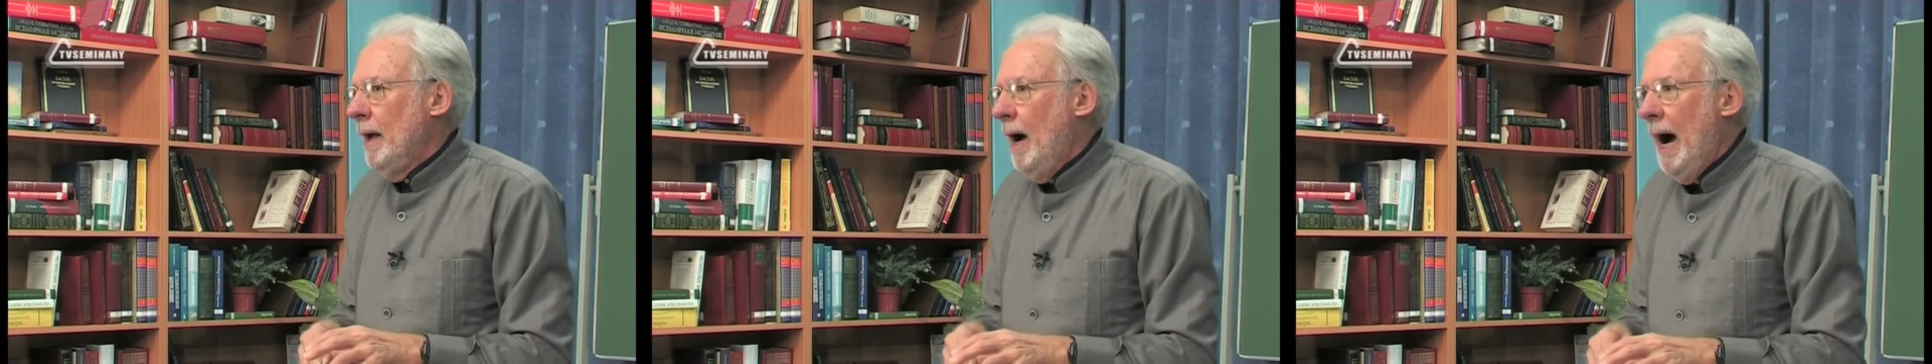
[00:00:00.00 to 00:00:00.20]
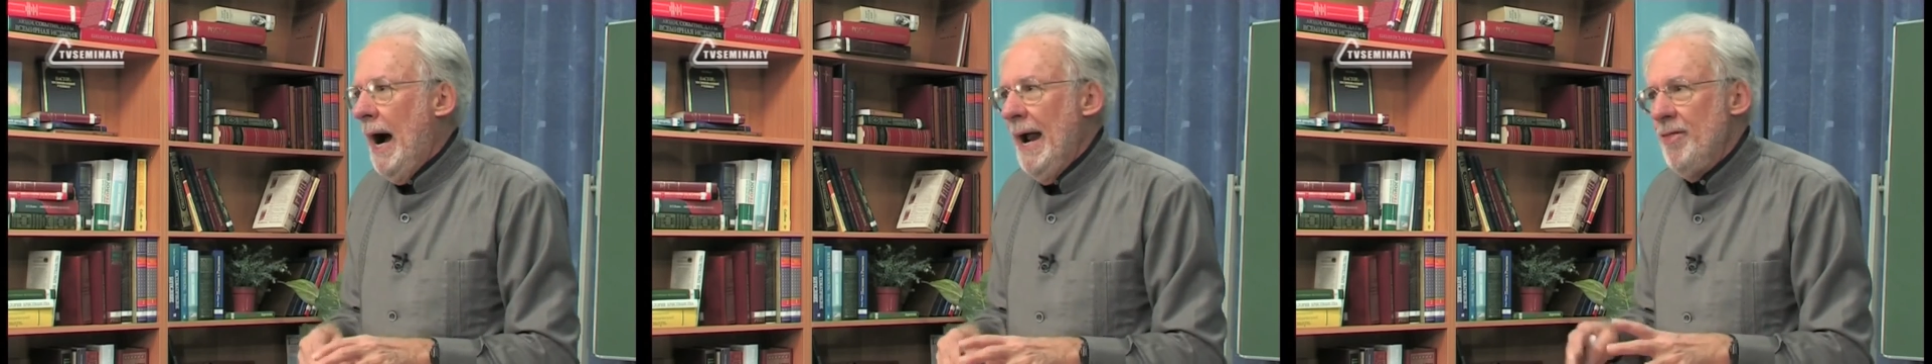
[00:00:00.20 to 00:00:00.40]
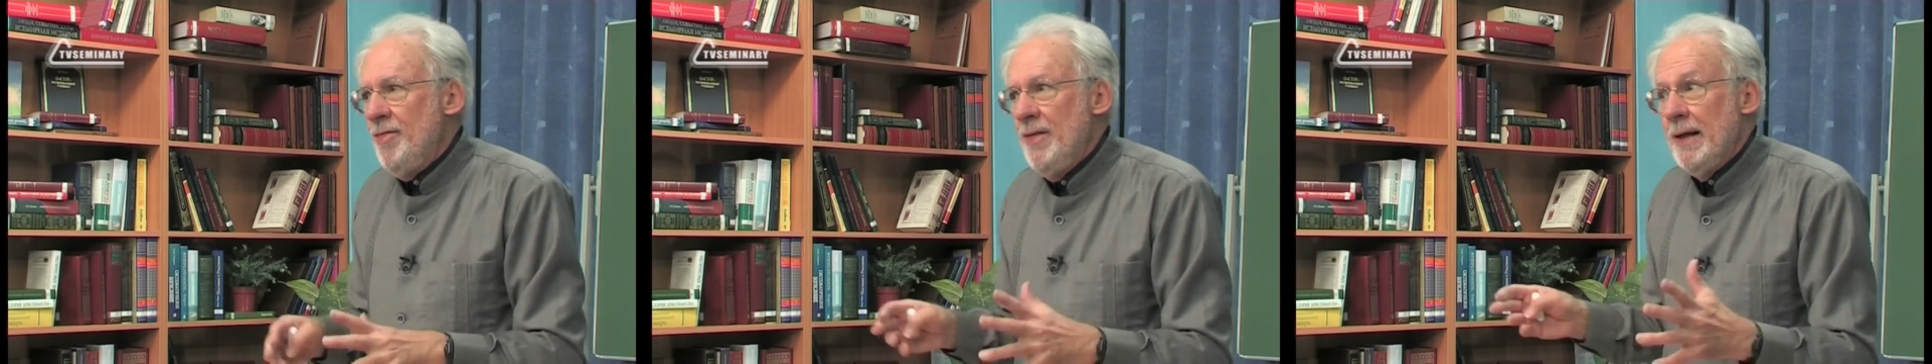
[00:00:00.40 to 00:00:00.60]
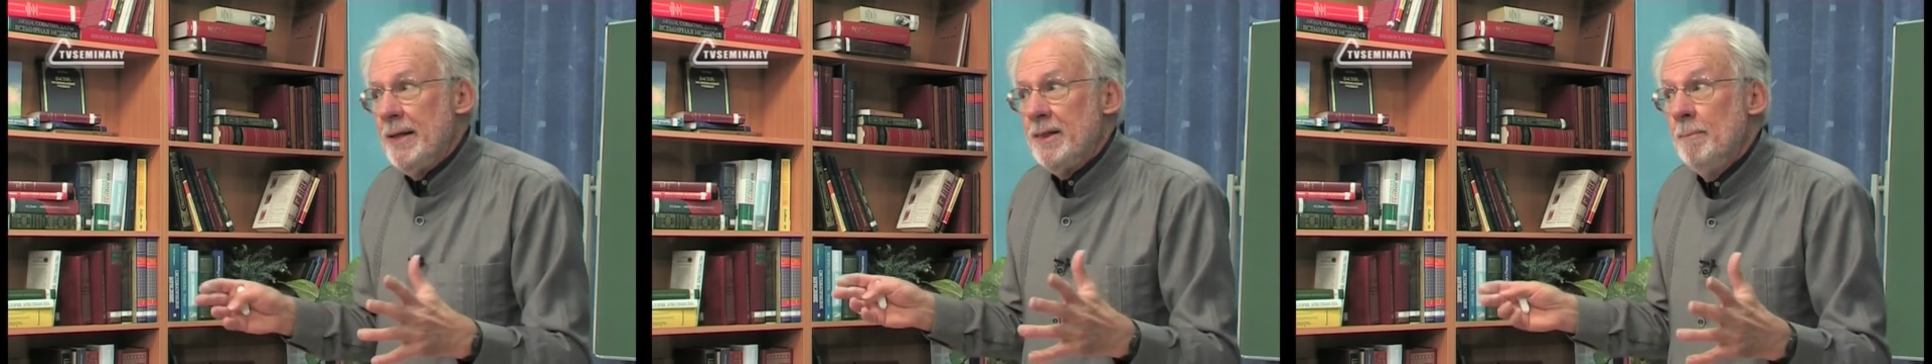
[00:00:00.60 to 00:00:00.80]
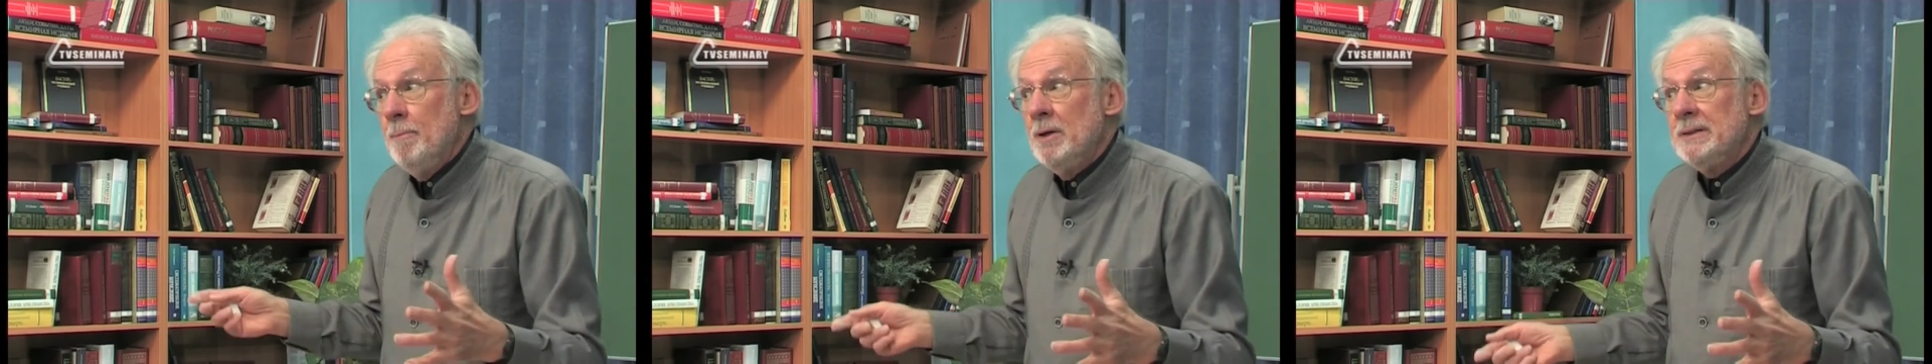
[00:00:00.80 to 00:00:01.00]
I think the
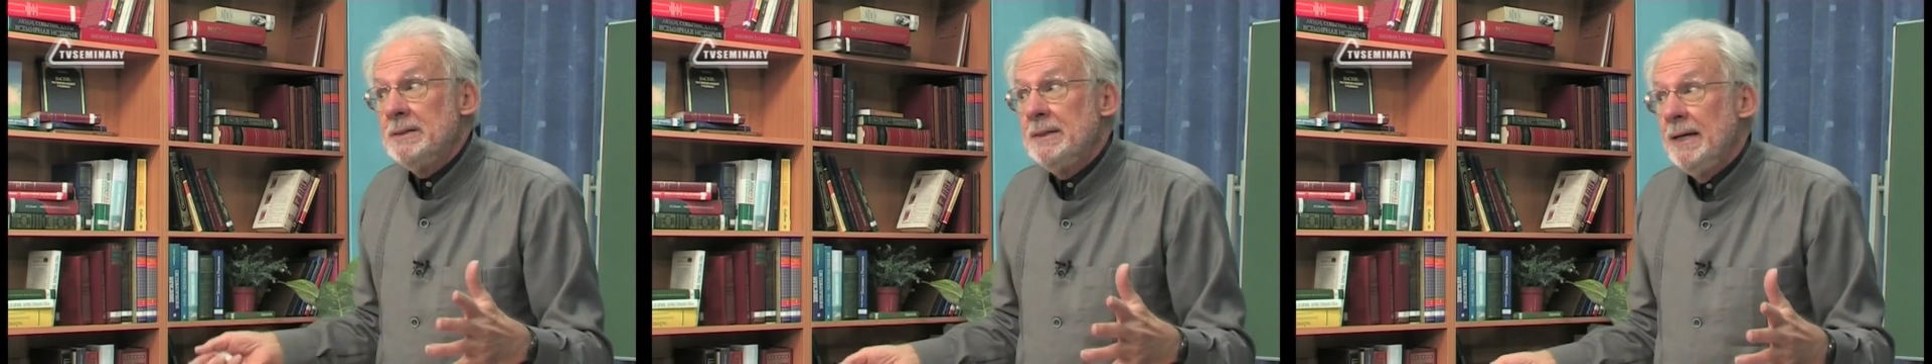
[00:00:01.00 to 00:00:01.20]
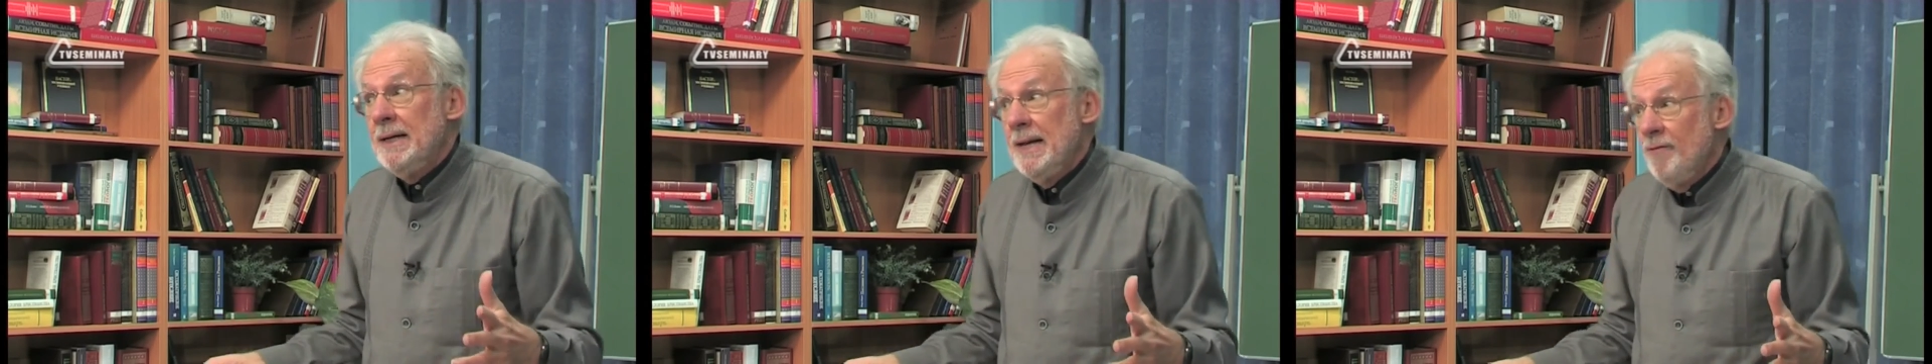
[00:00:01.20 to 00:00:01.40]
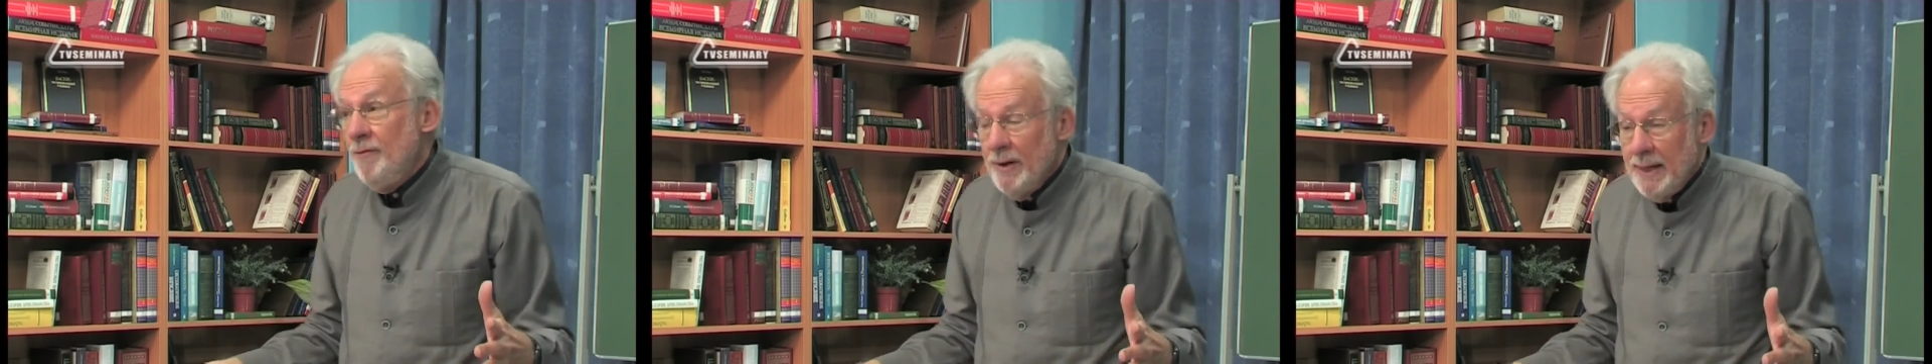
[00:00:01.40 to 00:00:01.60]
most significant